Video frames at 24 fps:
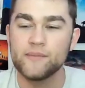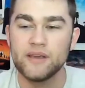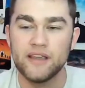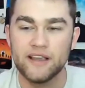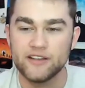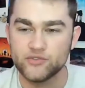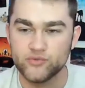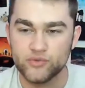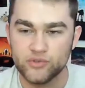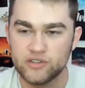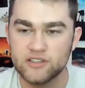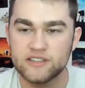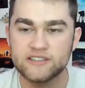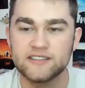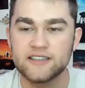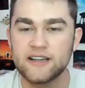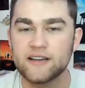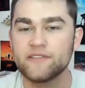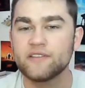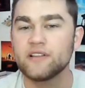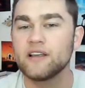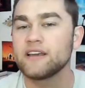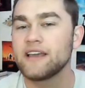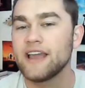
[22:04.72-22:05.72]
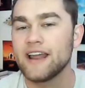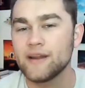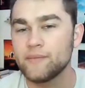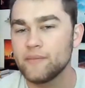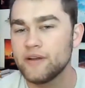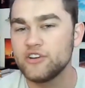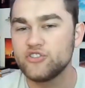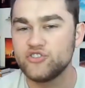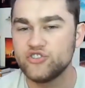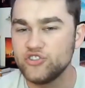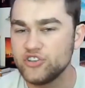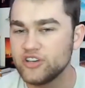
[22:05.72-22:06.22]
be as realistic. I feel like
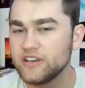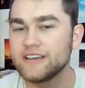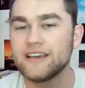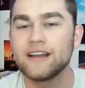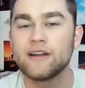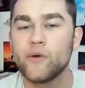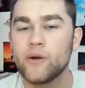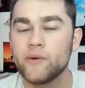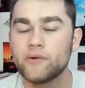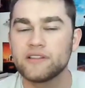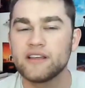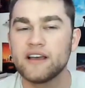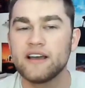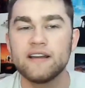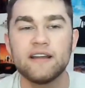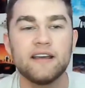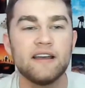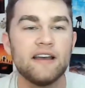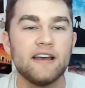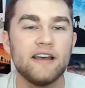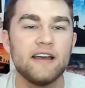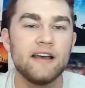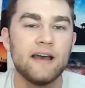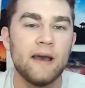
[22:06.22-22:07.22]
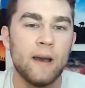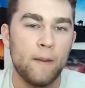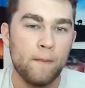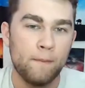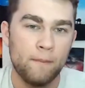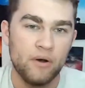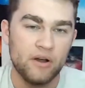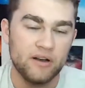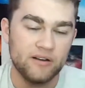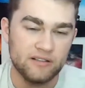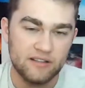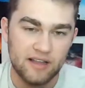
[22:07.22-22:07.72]
animation, you can get away with that,
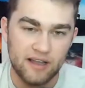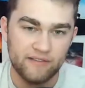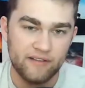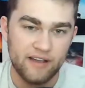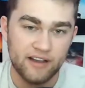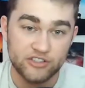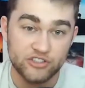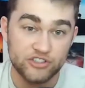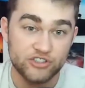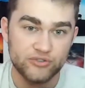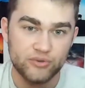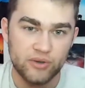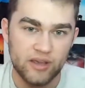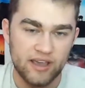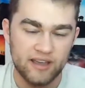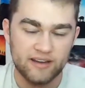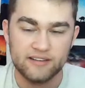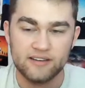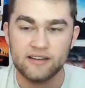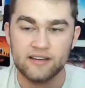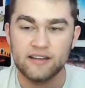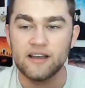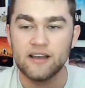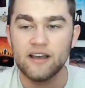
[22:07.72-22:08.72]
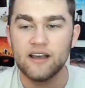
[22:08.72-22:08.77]
but in live action, you can't.